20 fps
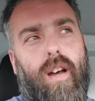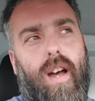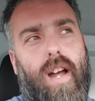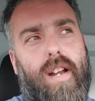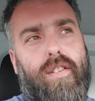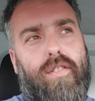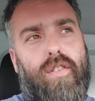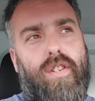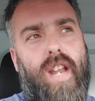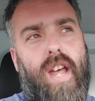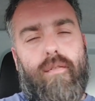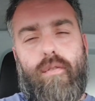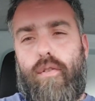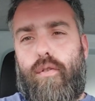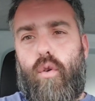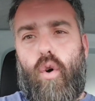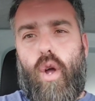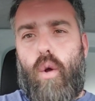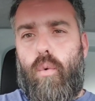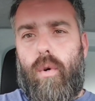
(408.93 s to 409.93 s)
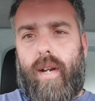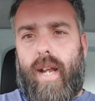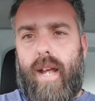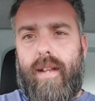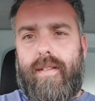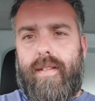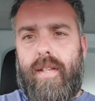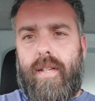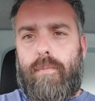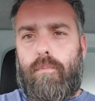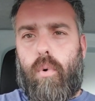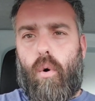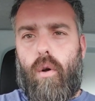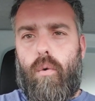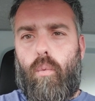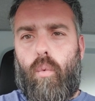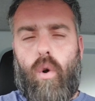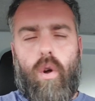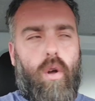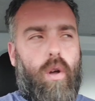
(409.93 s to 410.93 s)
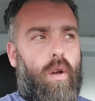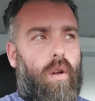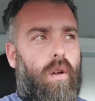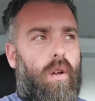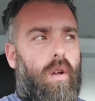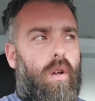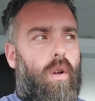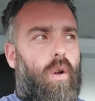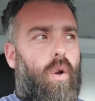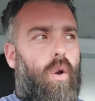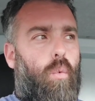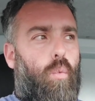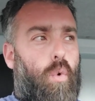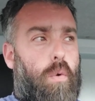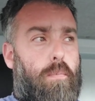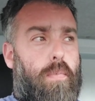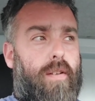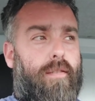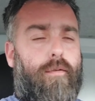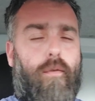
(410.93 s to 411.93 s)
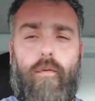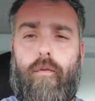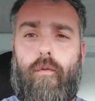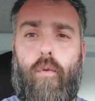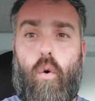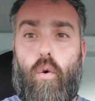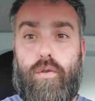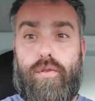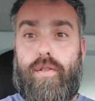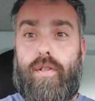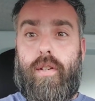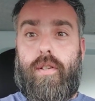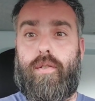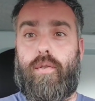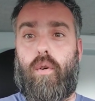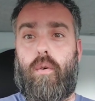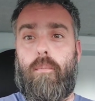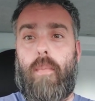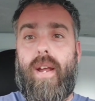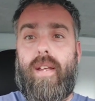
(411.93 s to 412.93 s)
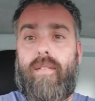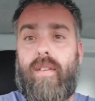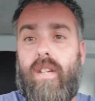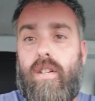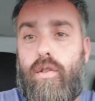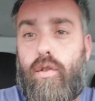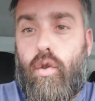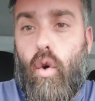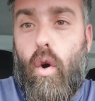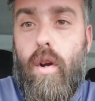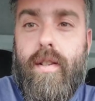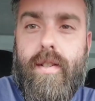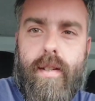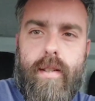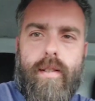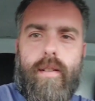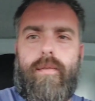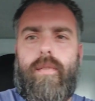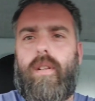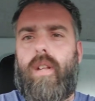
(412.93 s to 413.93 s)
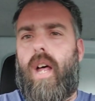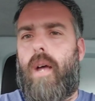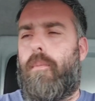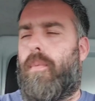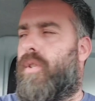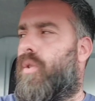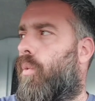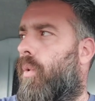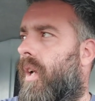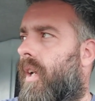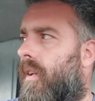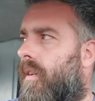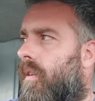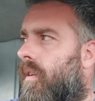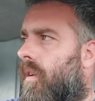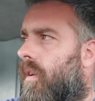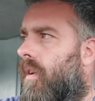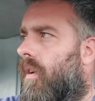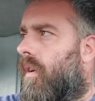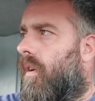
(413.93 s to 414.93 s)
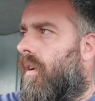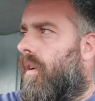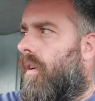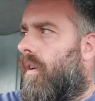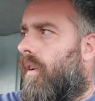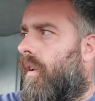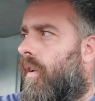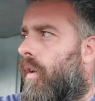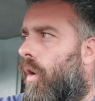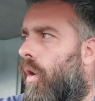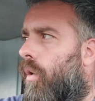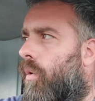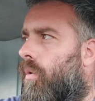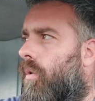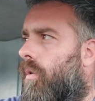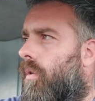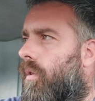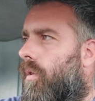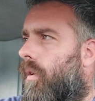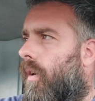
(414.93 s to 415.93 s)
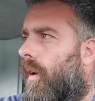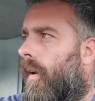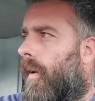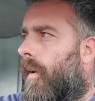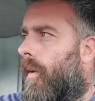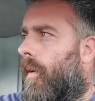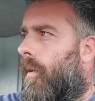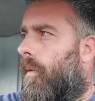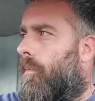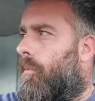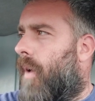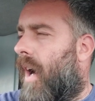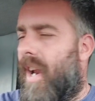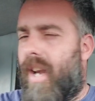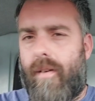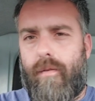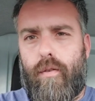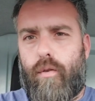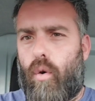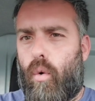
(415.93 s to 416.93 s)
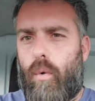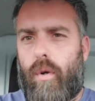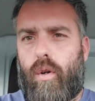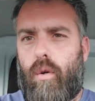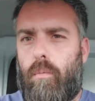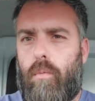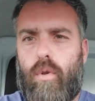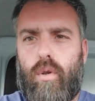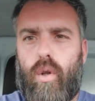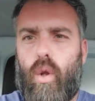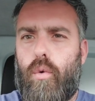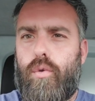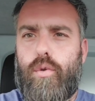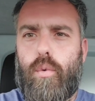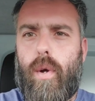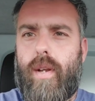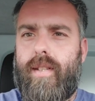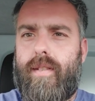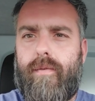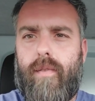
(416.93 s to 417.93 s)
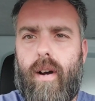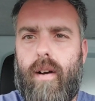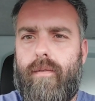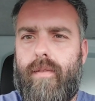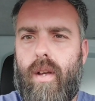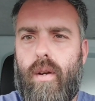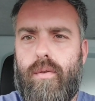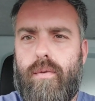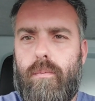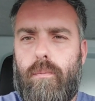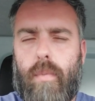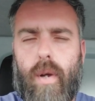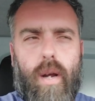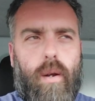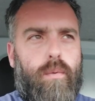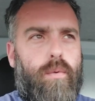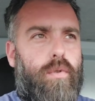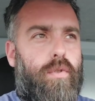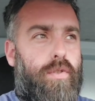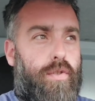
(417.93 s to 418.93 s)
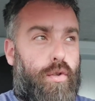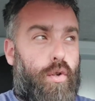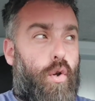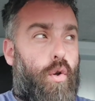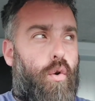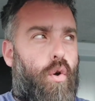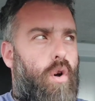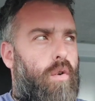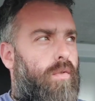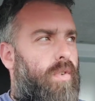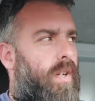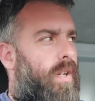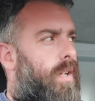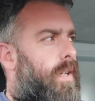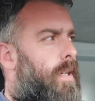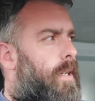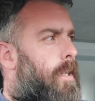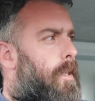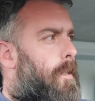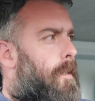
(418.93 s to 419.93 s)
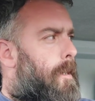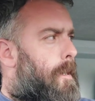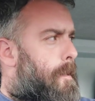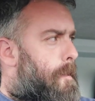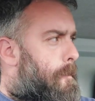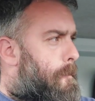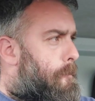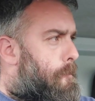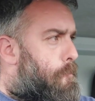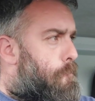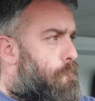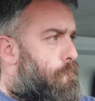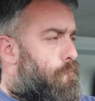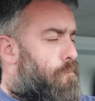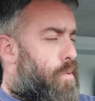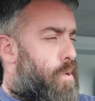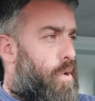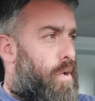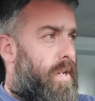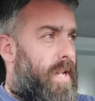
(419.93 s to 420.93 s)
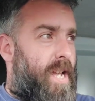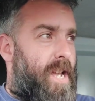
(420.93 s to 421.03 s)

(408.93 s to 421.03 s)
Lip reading: I'd never thought it would get to this point where we'd be forced to sort of make these choices, if you like, between, you know, I never thought we'd come close to £85,000 turnover per